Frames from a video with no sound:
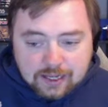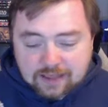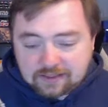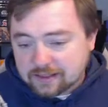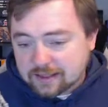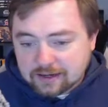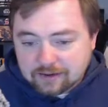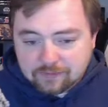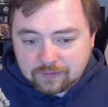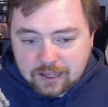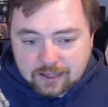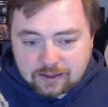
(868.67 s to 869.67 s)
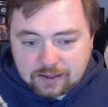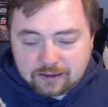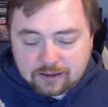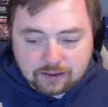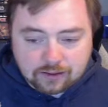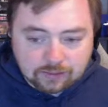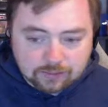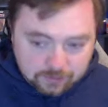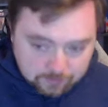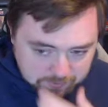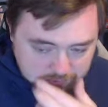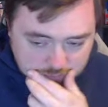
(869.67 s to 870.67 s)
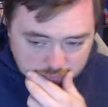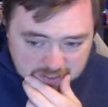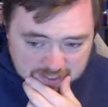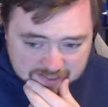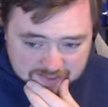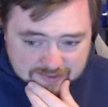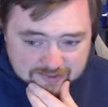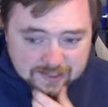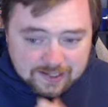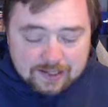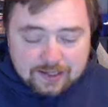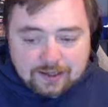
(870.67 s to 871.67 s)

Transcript: and then the pistol hits,